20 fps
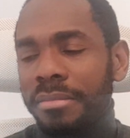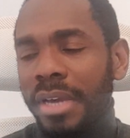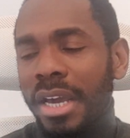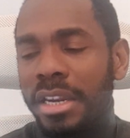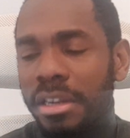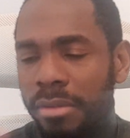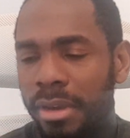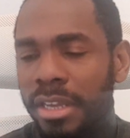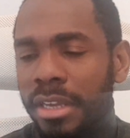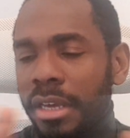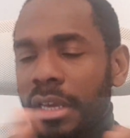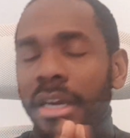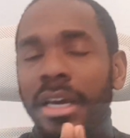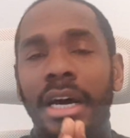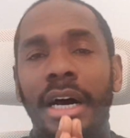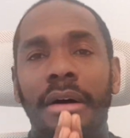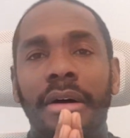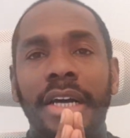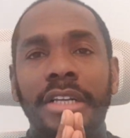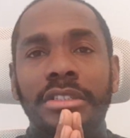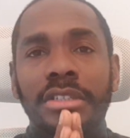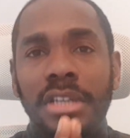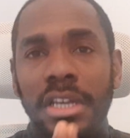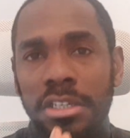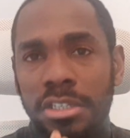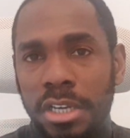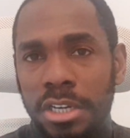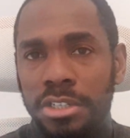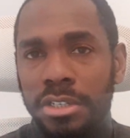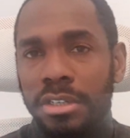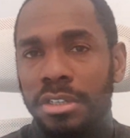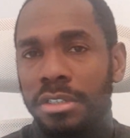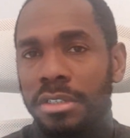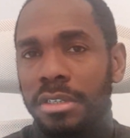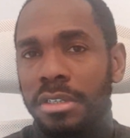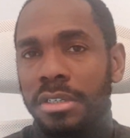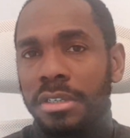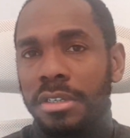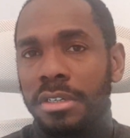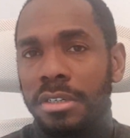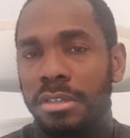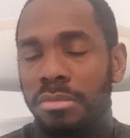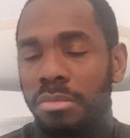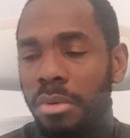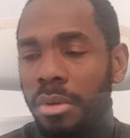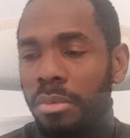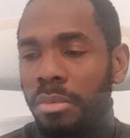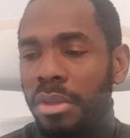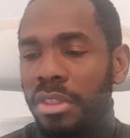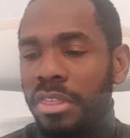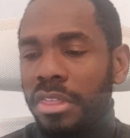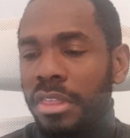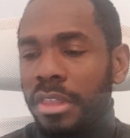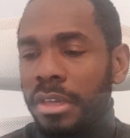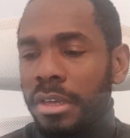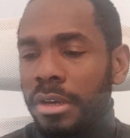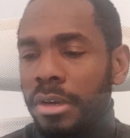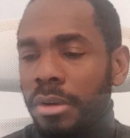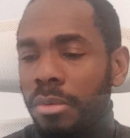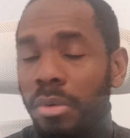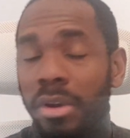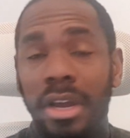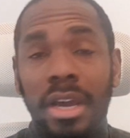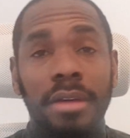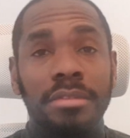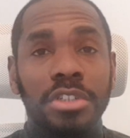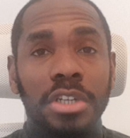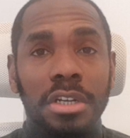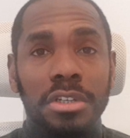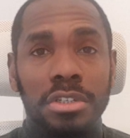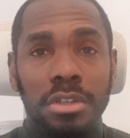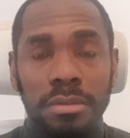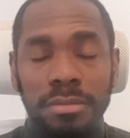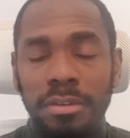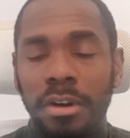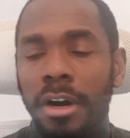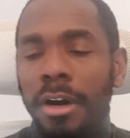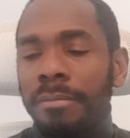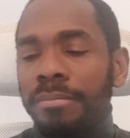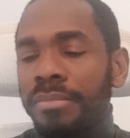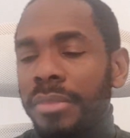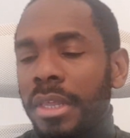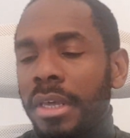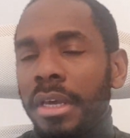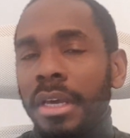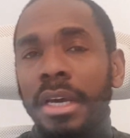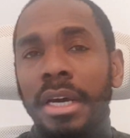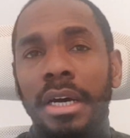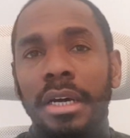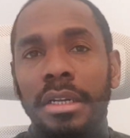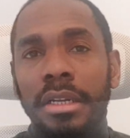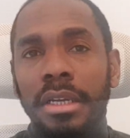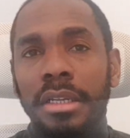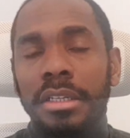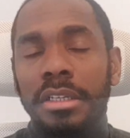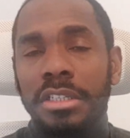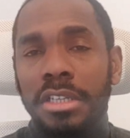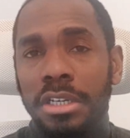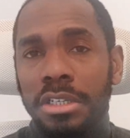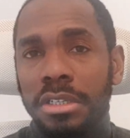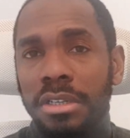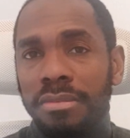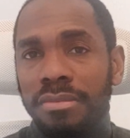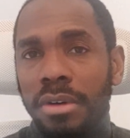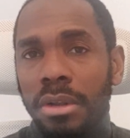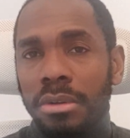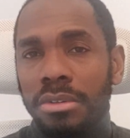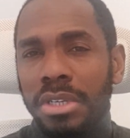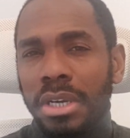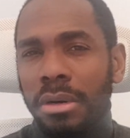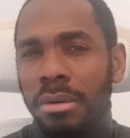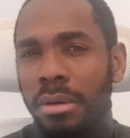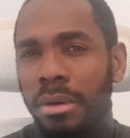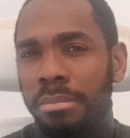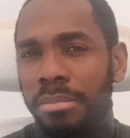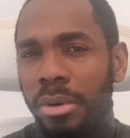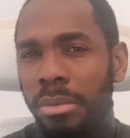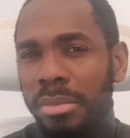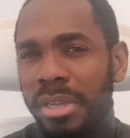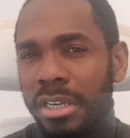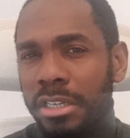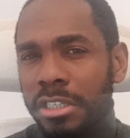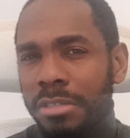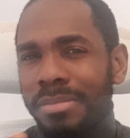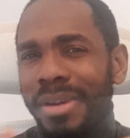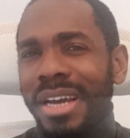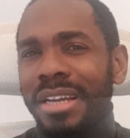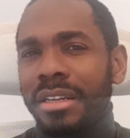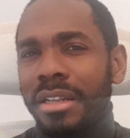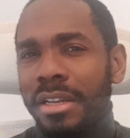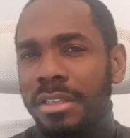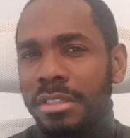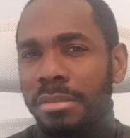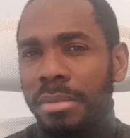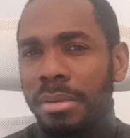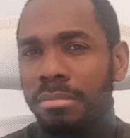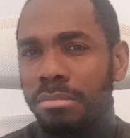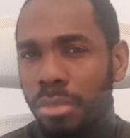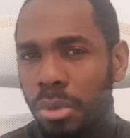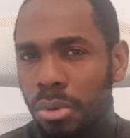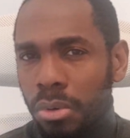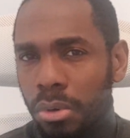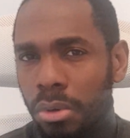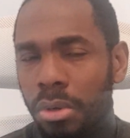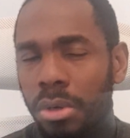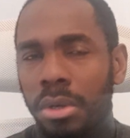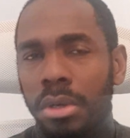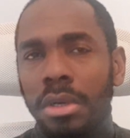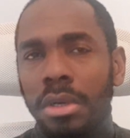Anyway, I'll end today's session with what I have shared so far. And in the session that follows, I'll probably expand a little bit more